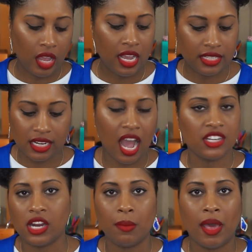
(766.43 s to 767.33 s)

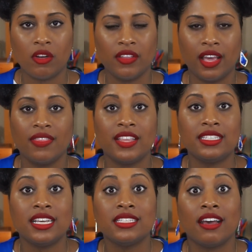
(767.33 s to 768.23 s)
eyeshadow palette or anything.
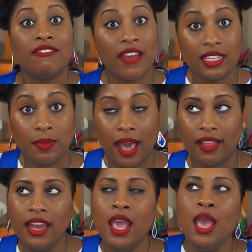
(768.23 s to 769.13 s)
This is a face
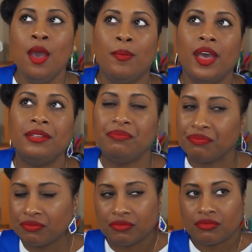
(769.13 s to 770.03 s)
palette, but
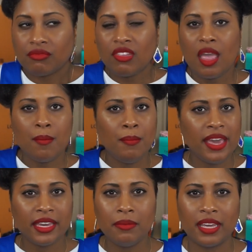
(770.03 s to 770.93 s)

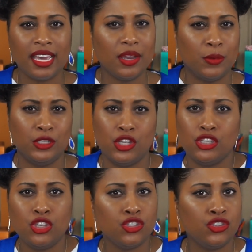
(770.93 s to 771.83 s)
Makeup Geek was
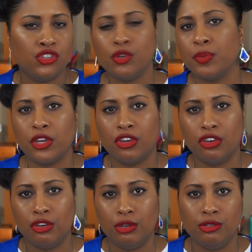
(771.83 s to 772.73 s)
super
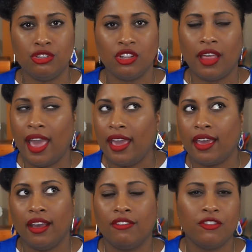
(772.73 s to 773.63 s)
huge
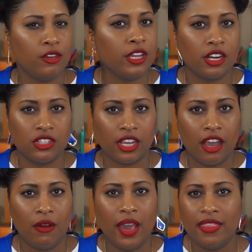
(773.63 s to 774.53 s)
like a few years
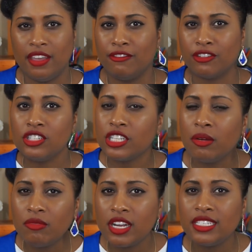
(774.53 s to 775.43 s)
ago, and then for
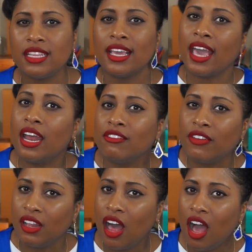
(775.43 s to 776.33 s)
some reason they kind of
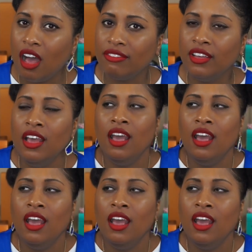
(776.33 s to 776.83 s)
fell off.